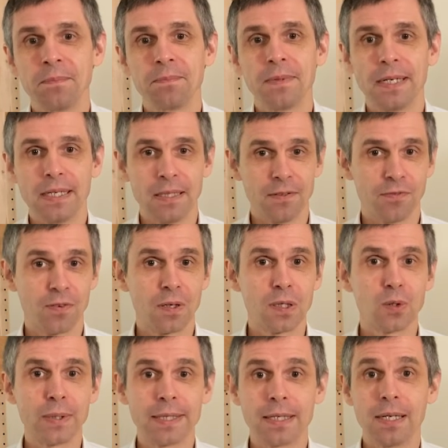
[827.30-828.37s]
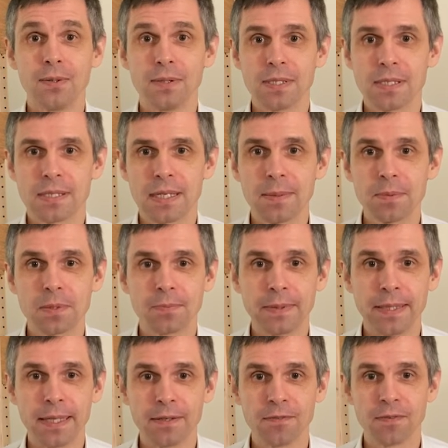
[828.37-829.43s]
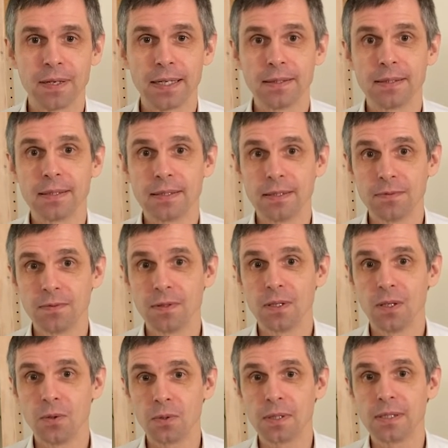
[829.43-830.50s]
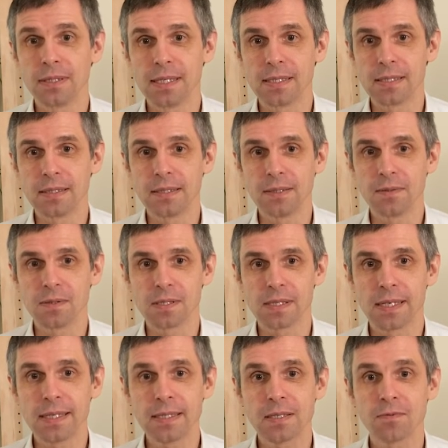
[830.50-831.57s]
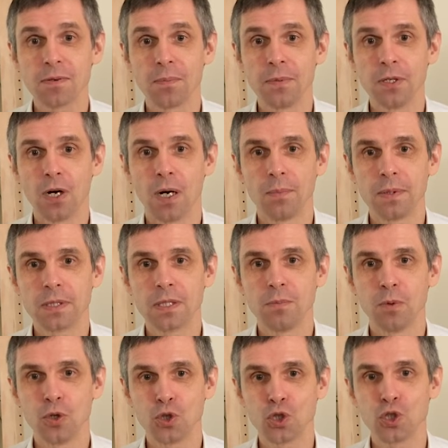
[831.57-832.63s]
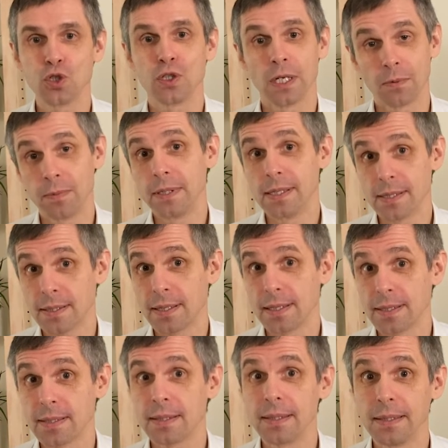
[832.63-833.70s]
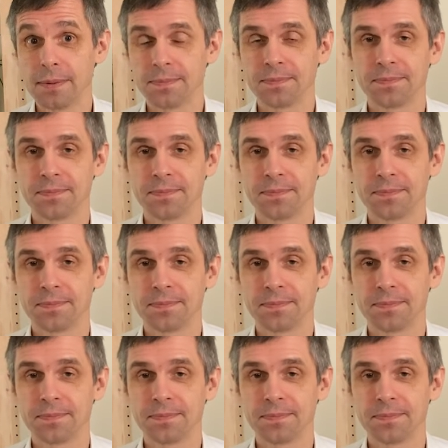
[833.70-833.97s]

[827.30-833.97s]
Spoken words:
By following our steps, we then find the given local density of states from the orbital motion that we discuss here.